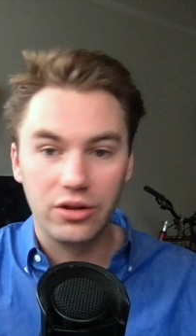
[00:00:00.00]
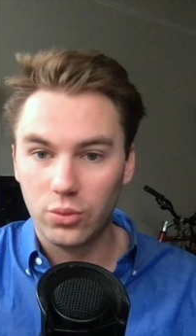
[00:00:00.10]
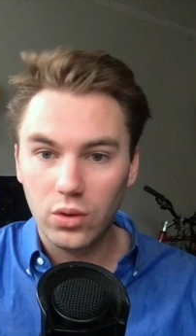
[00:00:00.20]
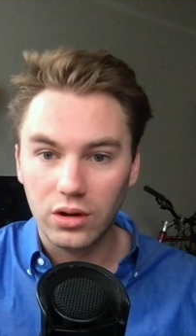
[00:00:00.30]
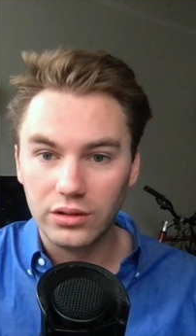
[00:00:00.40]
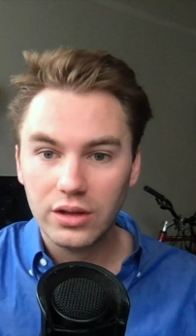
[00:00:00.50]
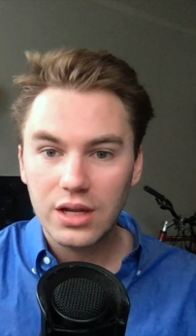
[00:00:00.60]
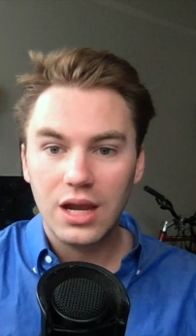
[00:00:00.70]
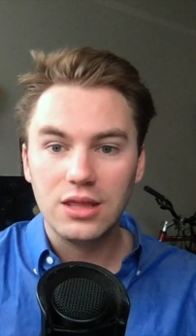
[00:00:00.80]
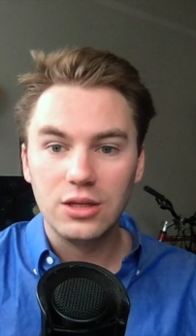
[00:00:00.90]
the wall.
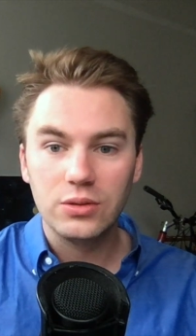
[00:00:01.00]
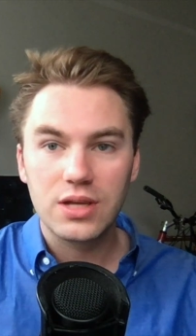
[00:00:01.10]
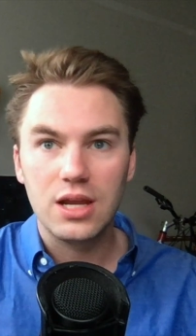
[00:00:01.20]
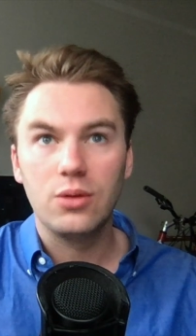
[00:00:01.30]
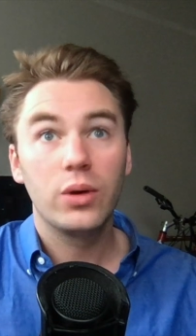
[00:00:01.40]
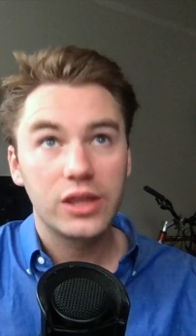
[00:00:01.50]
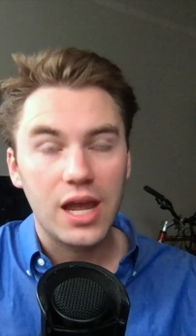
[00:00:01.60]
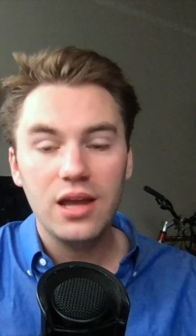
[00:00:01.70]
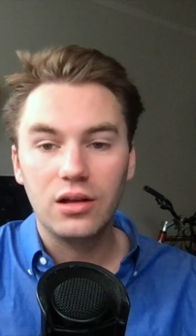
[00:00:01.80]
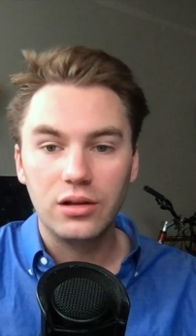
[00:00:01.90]
And then you say, what the
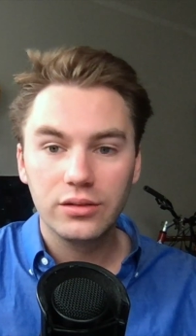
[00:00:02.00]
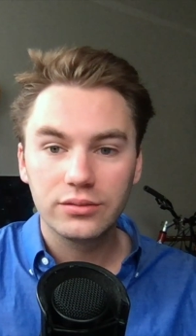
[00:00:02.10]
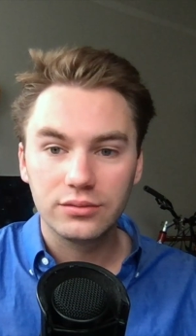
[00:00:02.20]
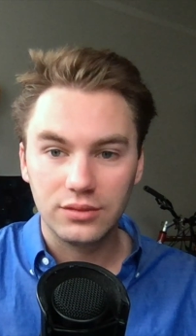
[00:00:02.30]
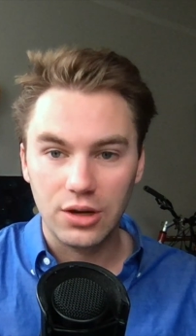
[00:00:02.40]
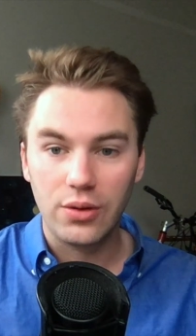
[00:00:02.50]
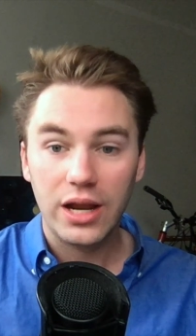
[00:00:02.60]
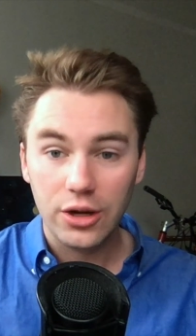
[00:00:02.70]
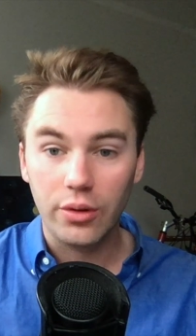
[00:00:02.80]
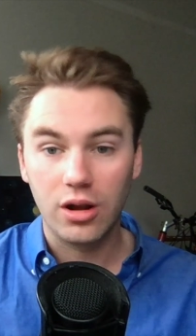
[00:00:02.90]
hell? I
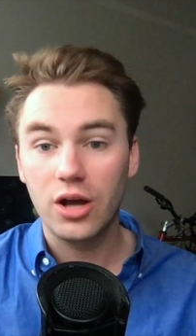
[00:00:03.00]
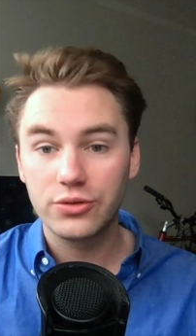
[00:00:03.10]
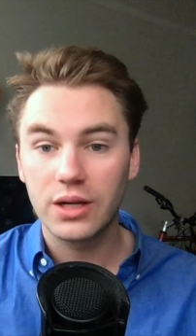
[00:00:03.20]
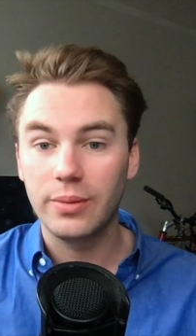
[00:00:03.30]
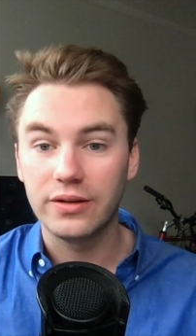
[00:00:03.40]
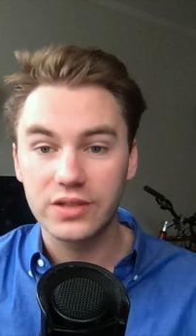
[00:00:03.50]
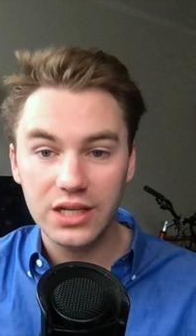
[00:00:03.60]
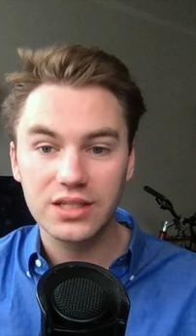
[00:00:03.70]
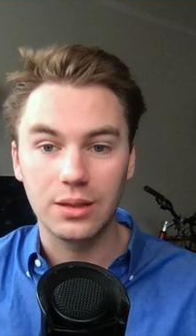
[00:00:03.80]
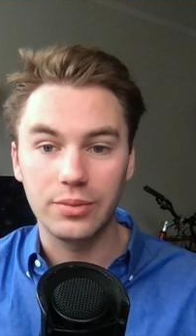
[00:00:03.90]
know our contract might have
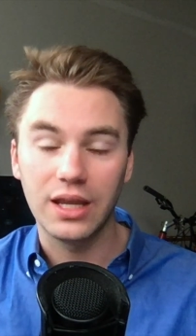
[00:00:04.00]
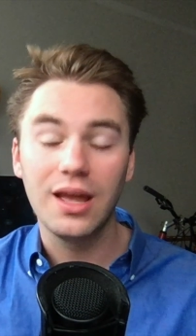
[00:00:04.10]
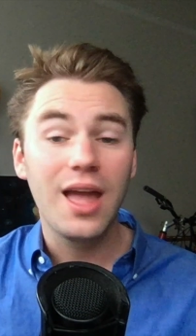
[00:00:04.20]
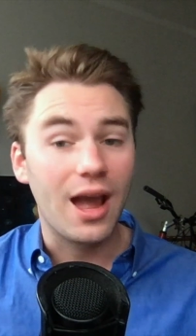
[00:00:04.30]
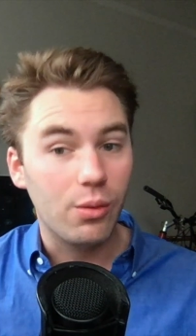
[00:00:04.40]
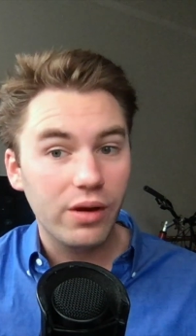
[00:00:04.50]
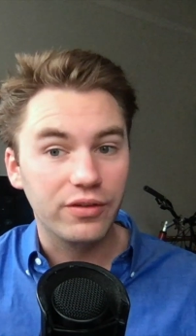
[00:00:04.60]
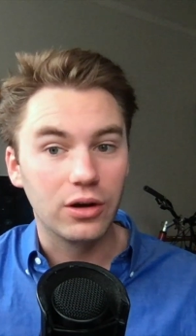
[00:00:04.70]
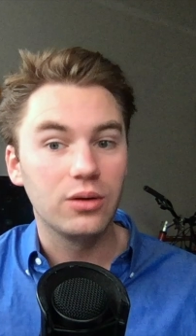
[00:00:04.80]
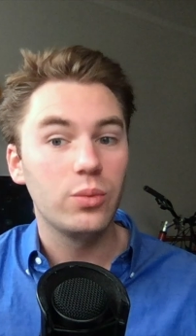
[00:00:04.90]
said something.
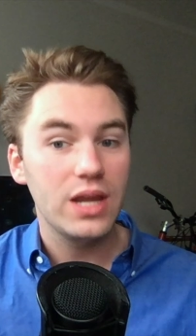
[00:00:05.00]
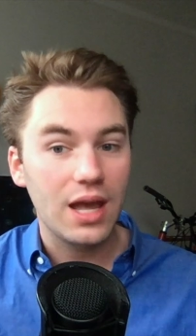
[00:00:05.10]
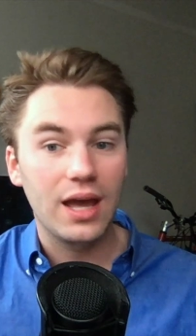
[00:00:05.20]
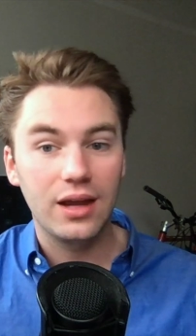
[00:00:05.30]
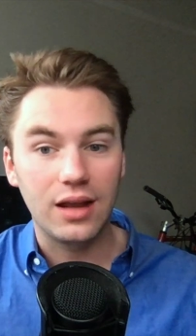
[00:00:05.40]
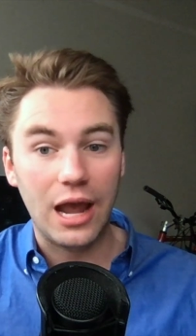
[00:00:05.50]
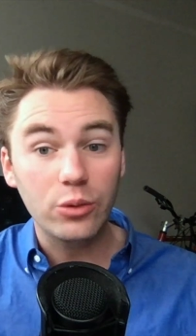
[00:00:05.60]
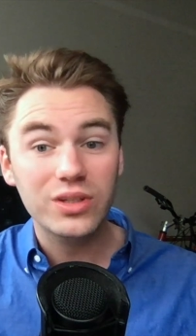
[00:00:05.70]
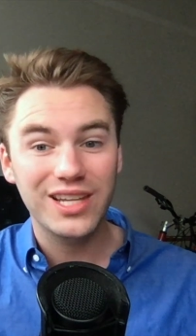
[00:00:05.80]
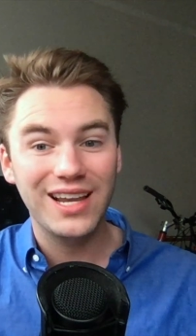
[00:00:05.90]
However, we had
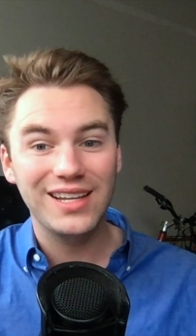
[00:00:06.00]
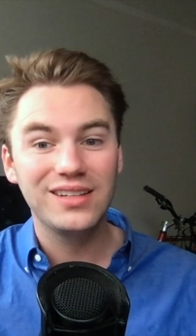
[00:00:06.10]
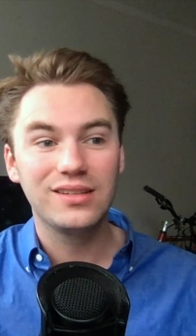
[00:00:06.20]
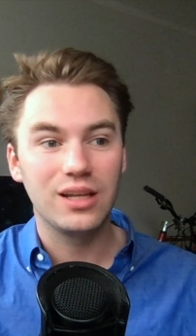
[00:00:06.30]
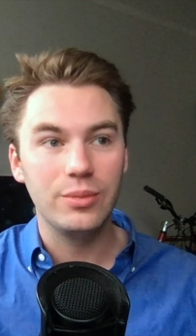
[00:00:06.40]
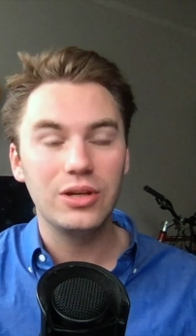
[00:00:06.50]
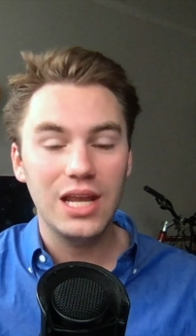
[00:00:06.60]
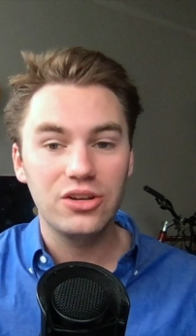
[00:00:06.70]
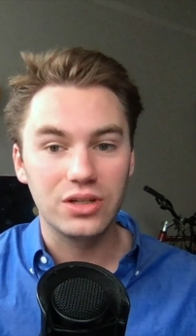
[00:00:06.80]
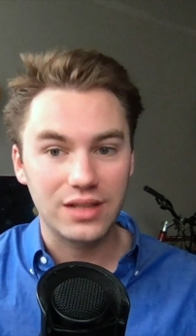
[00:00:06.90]
outside
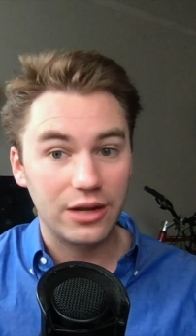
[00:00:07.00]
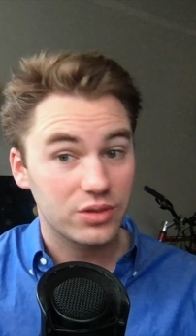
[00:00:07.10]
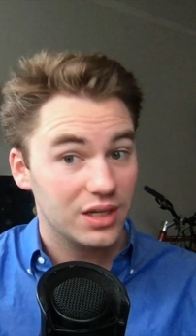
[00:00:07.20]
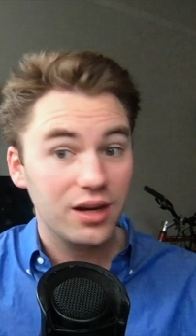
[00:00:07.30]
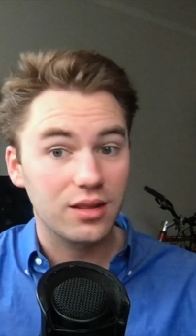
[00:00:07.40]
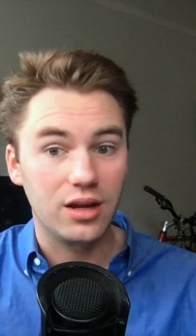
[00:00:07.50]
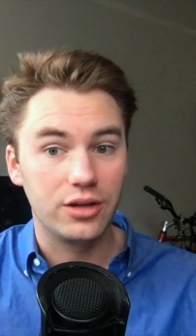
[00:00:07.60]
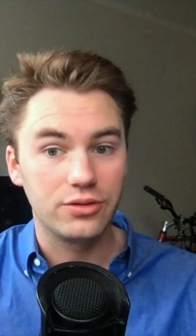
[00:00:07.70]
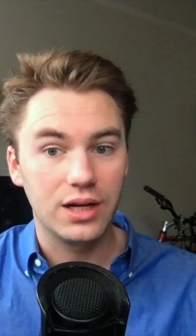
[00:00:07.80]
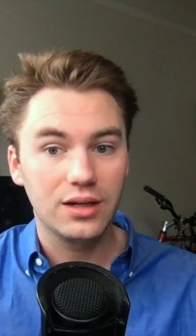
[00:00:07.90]
communications outside of the
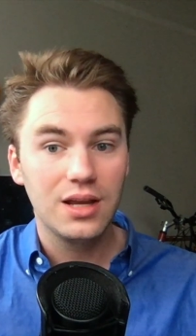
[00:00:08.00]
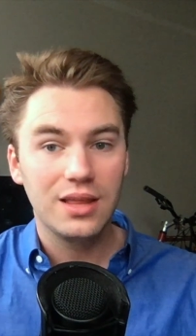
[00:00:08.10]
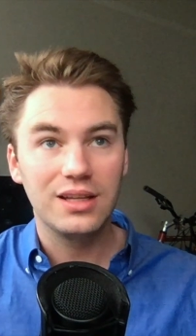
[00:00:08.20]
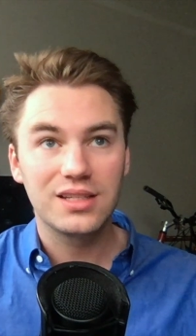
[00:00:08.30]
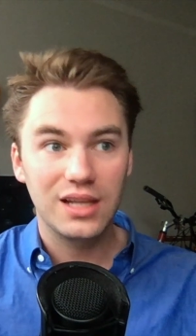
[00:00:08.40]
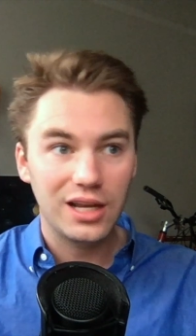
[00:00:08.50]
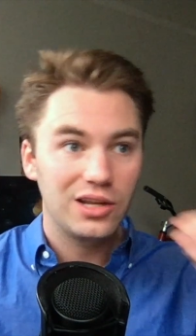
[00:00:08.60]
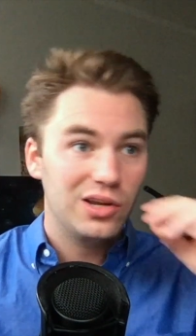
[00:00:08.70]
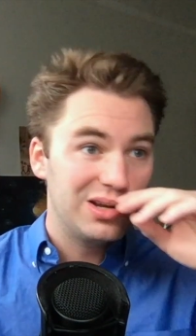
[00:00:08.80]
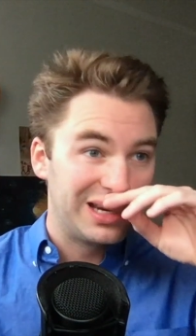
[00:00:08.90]
contract that said I
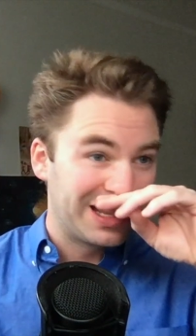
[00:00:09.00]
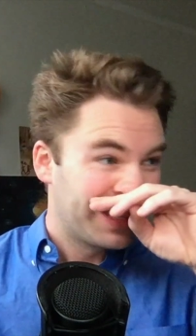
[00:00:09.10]
could.